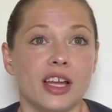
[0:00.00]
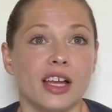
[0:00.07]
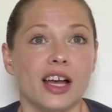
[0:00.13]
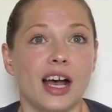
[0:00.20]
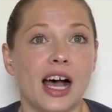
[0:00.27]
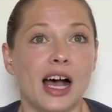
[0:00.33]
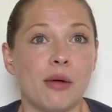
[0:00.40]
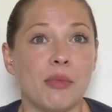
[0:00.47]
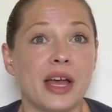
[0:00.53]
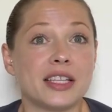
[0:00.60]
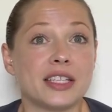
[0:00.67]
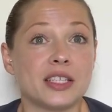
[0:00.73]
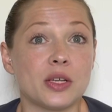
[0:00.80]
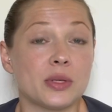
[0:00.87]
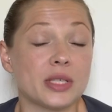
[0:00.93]
And
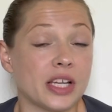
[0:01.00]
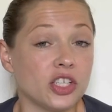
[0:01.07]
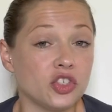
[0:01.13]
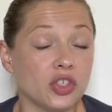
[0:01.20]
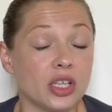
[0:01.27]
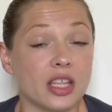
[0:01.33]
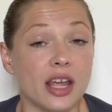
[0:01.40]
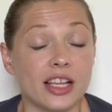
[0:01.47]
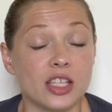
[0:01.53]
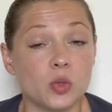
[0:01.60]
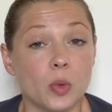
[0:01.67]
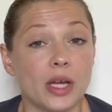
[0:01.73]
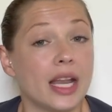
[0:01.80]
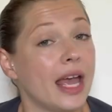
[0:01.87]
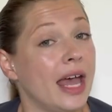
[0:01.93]
so essentially that's
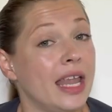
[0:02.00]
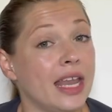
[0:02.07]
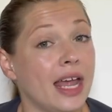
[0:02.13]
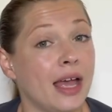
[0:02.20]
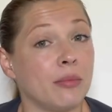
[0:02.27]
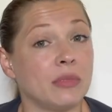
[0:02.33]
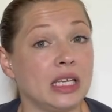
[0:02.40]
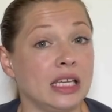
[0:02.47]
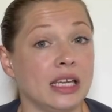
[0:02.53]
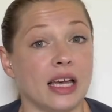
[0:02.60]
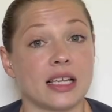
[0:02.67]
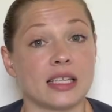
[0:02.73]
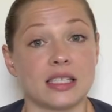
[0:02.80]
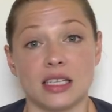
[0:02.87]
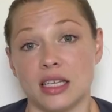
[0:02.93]
what
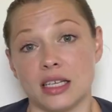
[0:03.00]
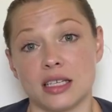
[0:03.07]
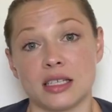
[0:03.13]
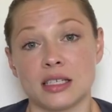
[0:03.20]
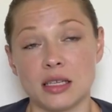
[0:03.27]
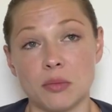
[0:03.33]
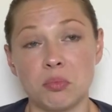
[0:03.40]
NMES is.